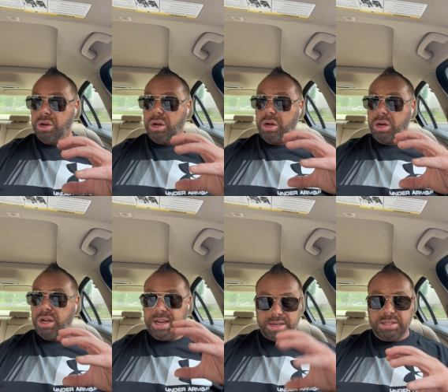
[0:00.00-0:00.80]
uh,
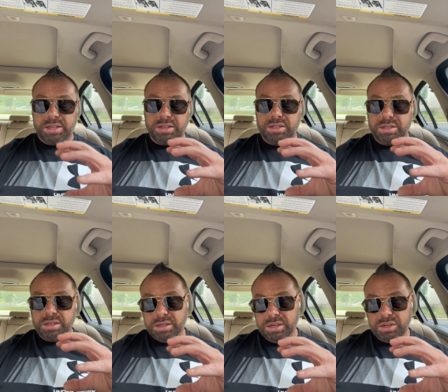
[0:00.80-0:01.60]
essence
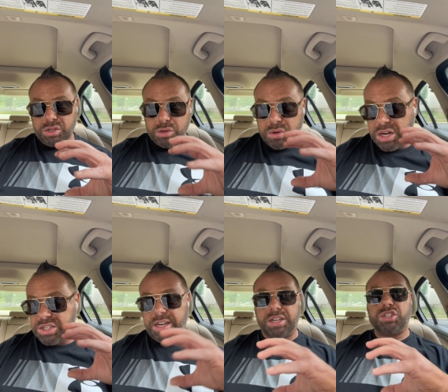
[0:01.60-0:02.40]
to
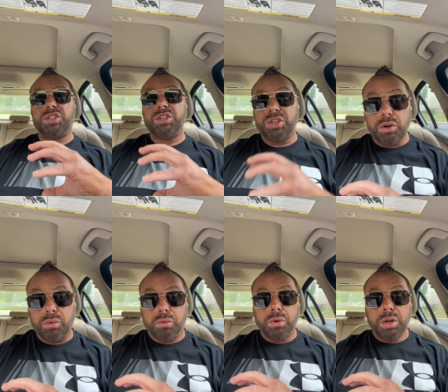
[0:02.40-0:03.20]
attach to
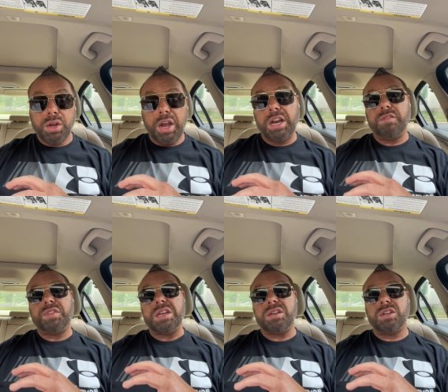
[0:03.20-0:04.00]
you and if
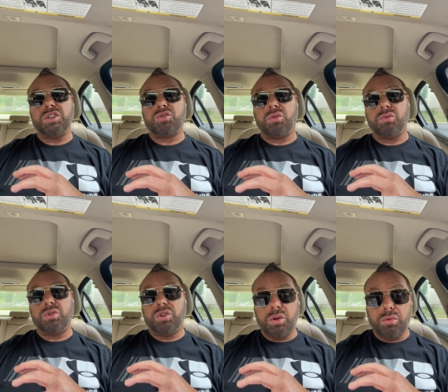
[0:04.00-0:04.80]
they can control
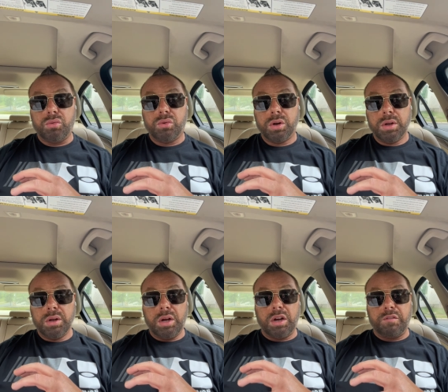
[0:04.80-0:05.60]
you
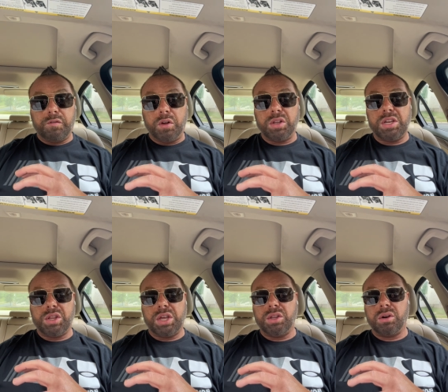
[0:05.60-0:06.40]
uh, fully
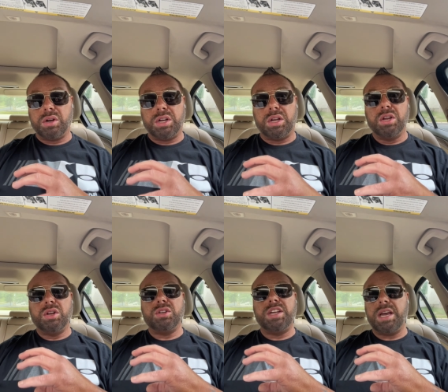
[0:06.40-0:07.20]
then they're gonna
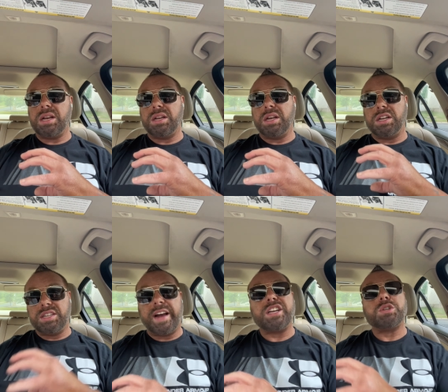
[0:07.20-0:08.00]
get
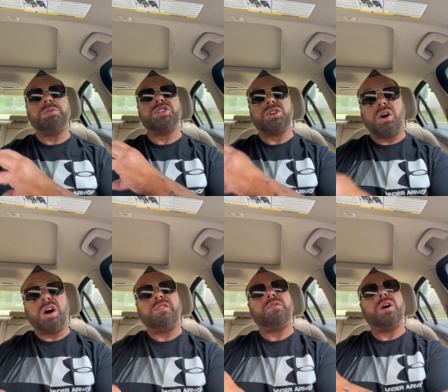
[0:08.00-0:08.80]
attachments
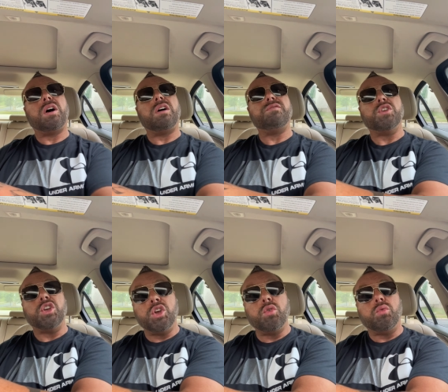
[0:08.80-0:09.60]
off of
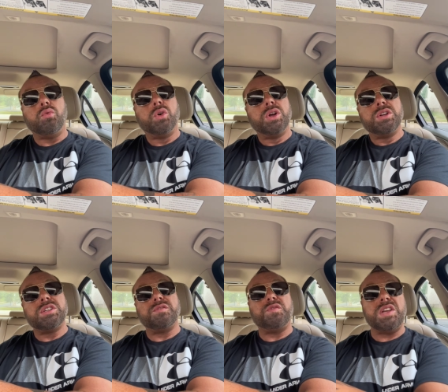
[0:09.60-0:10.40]
you to
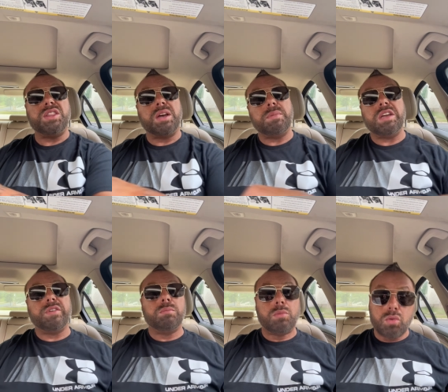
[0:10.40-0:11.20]
feed them
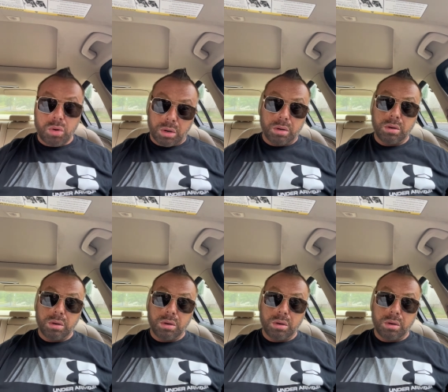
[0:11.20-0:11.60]
even more